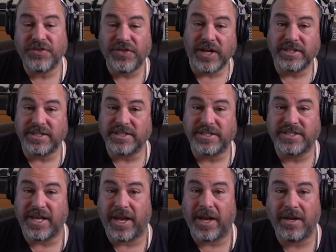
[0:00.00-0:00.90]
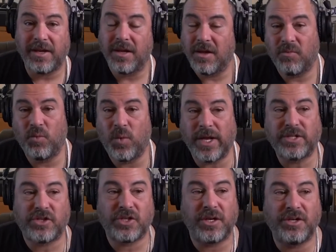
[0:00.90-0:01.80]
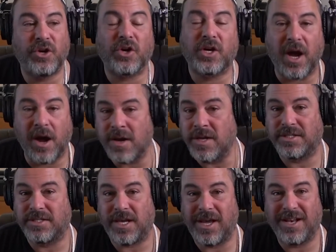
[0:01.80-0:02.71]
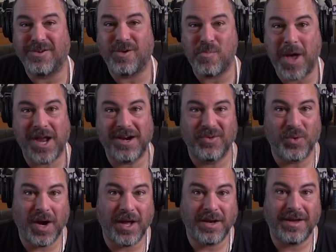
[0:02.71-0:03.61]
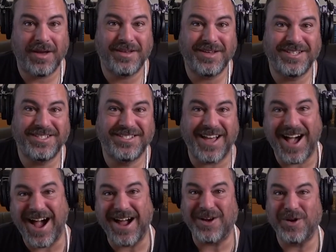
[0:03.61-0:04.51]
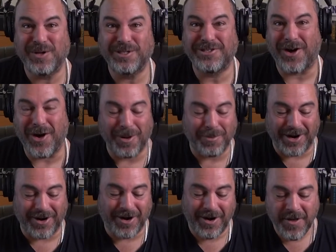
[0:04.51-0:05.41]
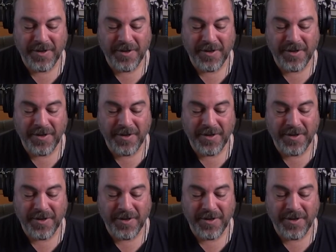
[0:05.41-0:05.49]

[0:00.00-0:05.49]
thing to see, which you're gonna see it no matter what, is Akko's Harbor.